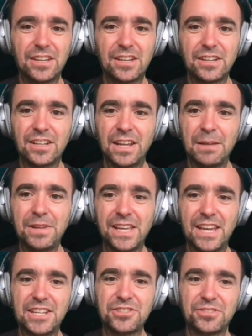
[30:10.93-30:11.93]
an
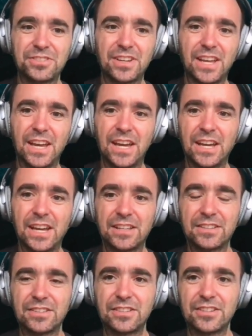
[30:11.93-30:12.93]
application
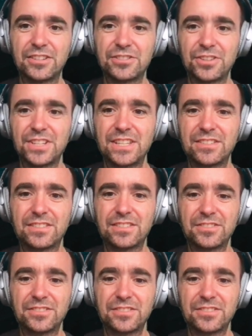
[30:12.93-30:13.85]
and run it